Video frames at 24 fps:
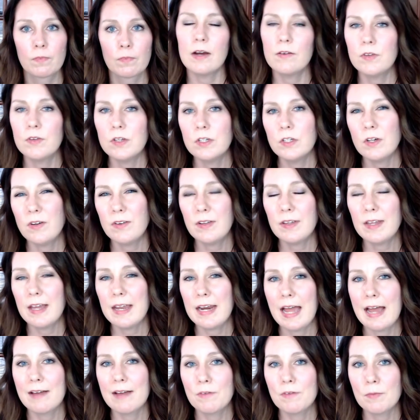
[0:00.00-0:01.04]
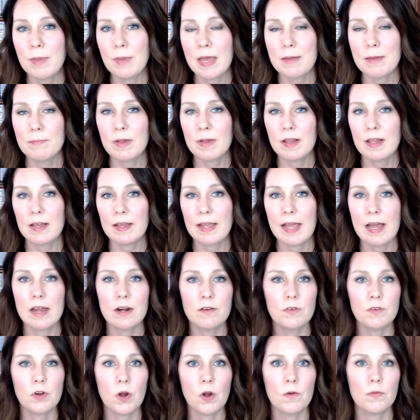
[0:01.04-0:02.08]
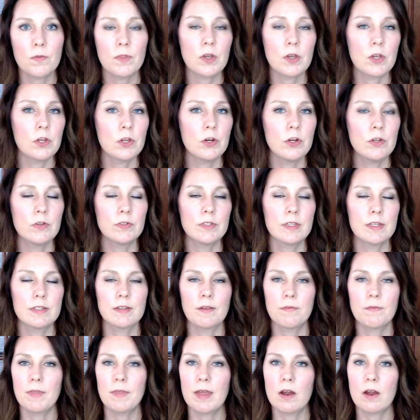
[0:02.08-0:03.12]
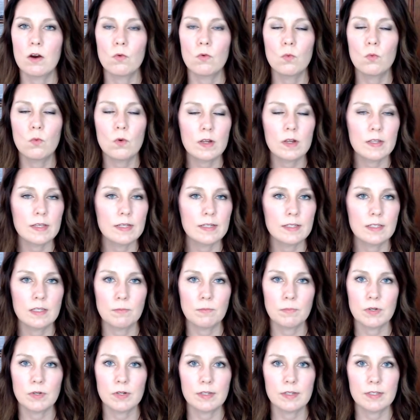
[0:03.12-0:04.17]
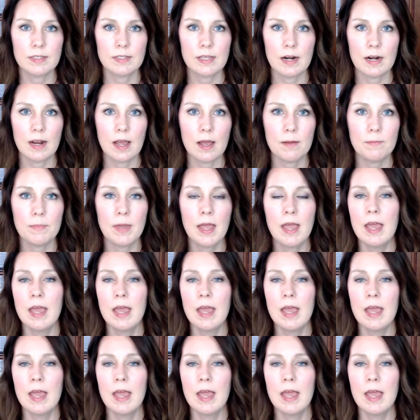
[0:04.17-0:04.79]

If you don't yet have a PayPal account of your own, the good news is that they are really simple to set up.